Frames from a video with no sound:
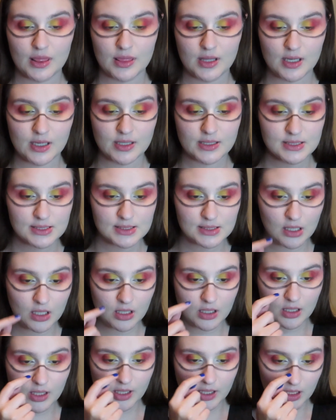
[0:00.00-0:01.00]
that I
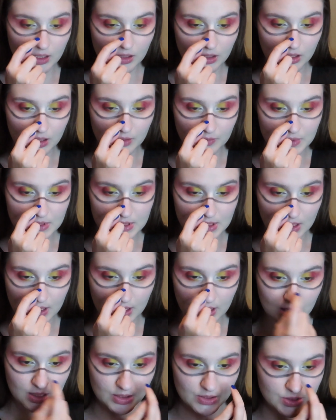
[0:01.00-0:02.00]
saw and it was
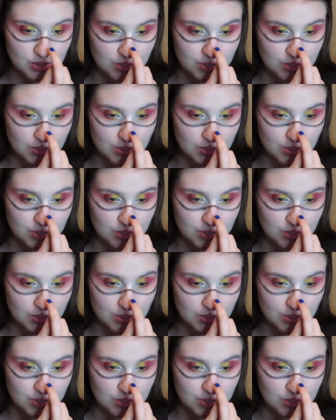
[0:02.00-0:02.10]
like